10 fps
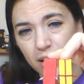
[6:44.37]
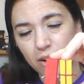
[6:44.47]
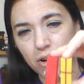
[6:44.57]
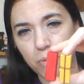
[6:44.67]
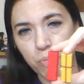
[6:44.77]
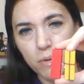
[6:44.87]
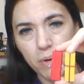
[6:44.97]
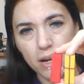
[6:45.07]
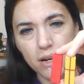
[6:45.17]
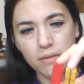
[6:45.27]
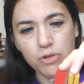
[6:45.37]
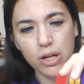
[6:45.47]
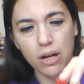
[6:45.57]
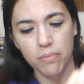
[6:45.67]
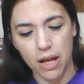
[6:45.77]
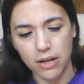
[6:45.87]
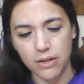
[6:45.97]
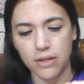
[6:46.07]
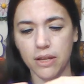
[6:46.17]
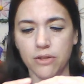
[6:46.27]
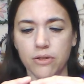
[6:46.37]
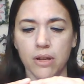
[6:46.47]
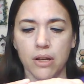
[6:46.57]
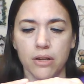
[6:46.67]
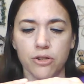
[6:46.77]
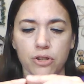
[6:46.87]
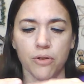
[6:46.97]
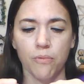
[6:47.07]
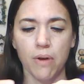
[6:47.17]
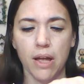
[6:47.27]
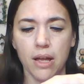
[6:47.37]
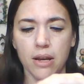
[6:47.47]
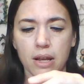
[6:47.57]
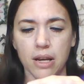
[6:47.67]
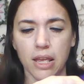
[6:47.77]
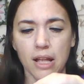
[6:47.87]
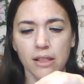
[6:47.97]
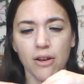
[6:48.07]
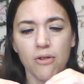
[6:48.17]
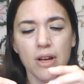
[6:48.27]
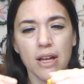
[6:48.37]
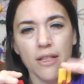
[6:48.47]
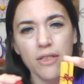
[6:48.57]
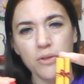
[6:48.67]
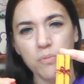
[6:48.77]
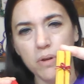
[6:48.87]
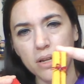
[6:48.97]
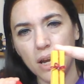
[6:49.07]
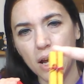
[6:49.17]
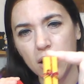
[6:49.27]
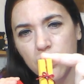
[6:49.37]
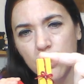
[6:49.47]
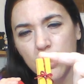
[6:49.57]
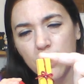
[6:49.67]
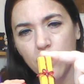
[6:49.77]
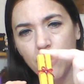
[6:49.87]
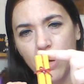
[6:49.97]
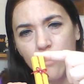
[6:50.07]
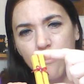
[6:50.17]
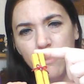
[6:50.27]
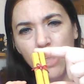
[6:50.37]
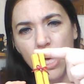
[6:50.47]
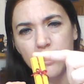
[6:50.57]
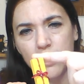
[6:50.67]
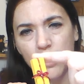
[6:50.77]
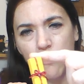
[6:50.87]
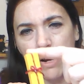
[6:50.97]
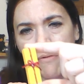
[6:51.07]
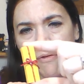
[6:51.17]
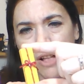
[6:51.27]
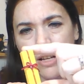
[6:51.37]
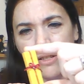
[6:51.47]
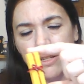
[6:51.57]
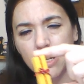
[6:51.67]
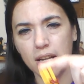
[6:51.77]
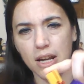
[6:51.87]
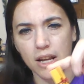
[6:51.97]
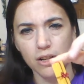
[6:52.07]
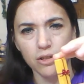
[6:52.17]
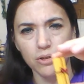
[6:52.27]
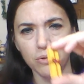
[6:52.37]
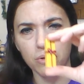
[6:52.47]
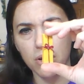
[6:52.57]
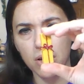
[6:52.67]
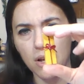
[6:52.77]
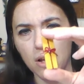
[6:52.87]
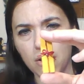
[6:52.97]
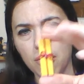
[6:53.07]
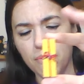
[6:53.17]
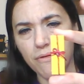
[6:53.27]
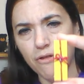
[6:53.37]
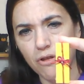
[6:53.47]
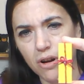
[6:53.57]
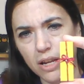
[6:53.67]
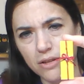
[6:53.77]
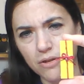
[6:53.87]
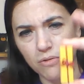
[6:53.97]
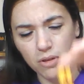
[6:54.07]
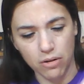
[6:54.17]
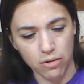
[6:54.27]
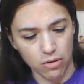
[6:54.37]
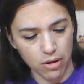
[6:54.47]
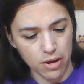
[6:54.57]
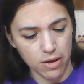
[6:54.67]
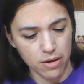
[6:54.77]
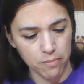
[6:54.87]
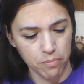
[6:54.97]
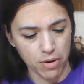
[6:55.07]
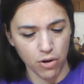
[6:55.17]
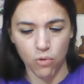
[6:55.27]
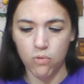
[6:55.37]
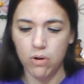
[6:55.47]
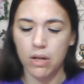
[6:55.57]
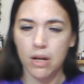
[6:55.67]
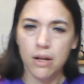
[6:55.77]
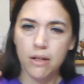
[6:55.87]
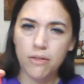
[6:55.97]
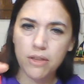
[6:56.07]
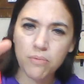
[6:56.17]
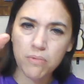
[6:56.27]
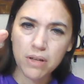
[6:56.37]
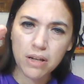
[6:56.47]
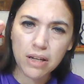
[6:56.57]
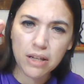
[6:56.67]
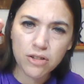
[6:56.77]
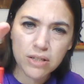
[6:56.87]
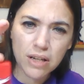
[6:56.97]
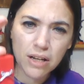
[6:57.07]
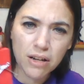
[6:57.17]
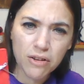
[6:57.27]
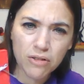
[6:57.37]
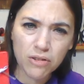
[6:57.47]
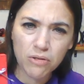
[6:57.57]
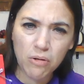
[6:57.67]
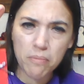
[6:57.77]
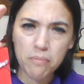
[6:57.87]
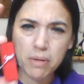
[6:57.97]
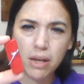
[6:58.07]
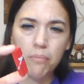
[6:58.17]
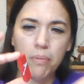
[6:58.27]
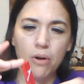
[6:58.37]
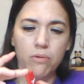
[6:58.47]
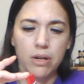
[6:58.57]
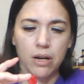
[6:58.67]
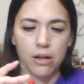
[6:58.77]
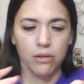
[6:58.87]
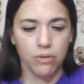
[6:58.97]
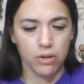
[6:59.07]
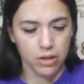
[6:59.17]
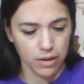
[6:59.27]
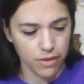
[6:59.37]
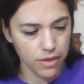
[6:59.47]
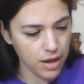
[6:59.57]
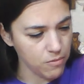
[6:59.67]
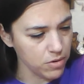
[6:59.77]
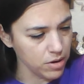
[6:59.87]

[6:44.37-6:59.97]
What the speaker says: I already pre-painted some Jenga blocks. These just a red and a yellow. This one I took floss, red floss, and I glued for its own little bow. This one is just another little mini bow that I glued on that